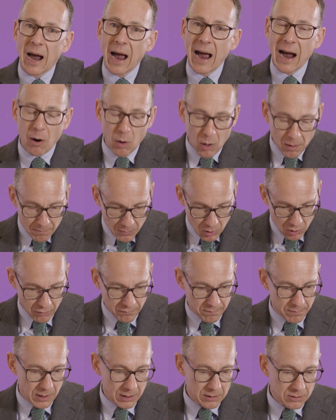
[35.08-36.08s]
our
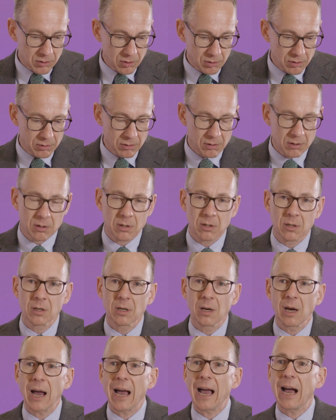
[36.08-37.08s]
movement,
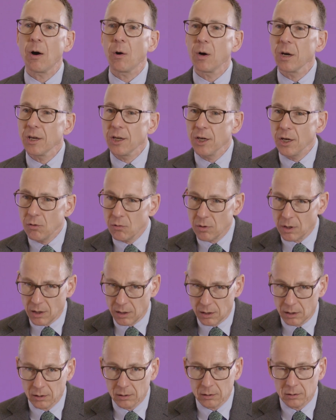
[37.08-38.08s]
our
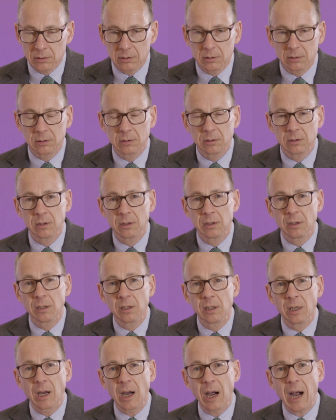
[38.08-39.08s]
union,
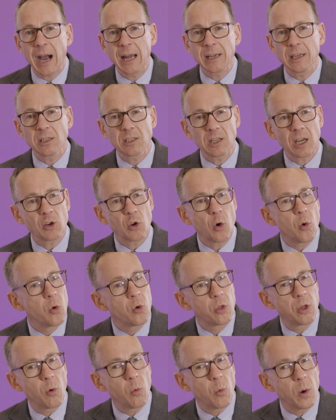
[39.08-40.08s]
and indeed
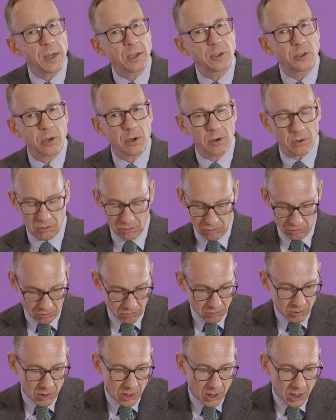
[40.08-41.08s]
all that we
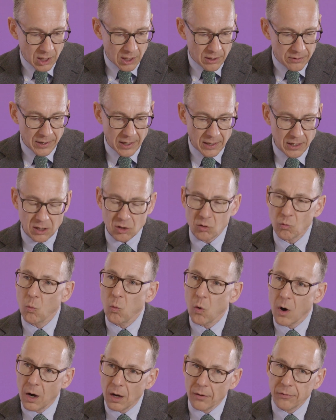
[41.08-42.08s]
do that is
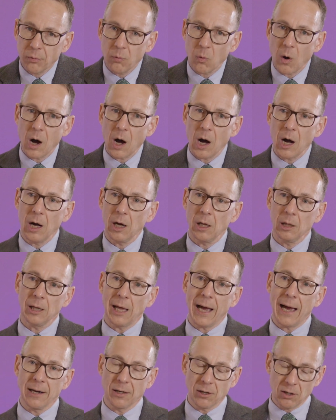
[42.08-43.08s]

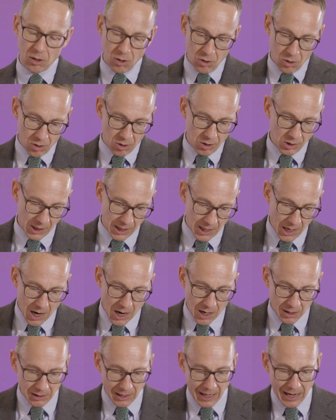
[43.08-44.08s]
worthwhile and good in
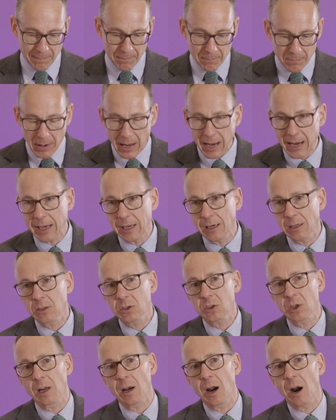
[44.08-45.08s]
our
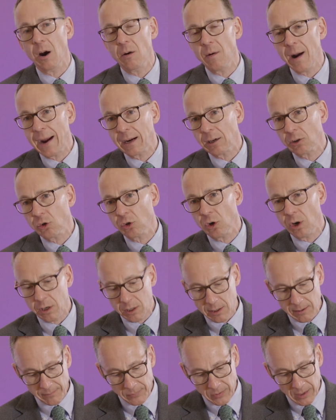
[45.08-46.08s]
campaigns, in our
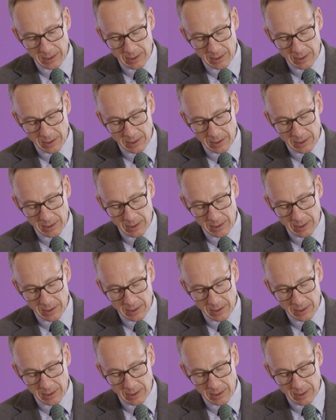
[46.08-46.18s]
action,